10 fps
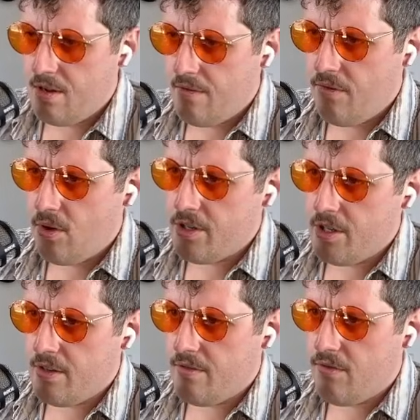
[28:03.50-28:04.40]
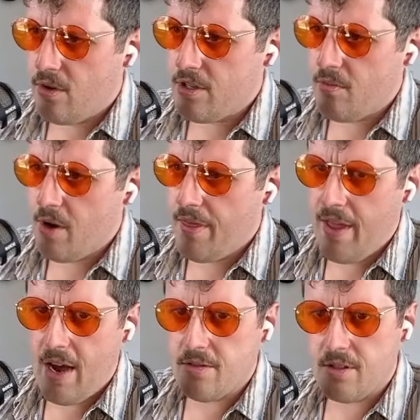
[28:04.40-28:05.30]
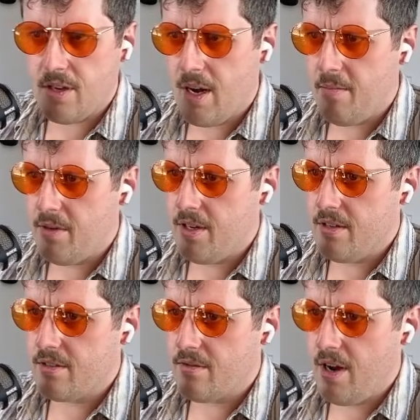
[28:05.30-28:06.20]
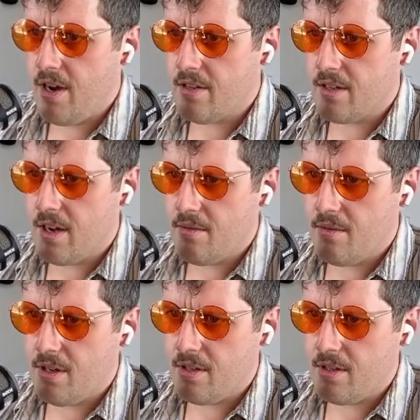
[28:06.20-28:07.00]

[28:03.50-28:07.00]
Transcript: Fortune 1000 companies, right? Isn't that what